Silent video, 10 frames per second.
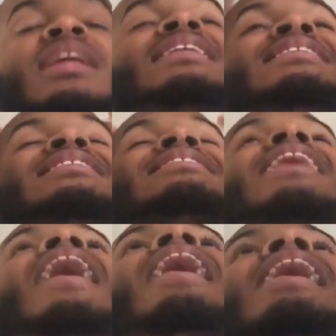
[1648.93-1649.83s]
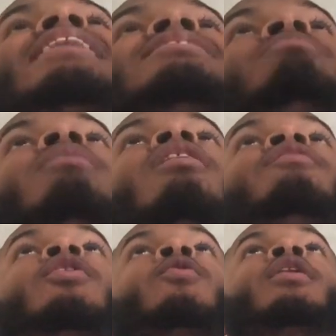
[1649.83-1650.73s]
He's skies
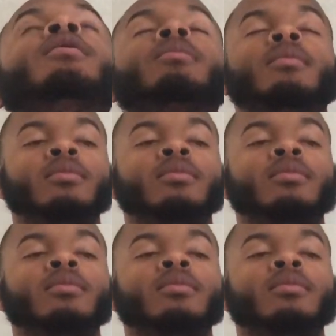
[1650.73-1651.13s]
above the rim.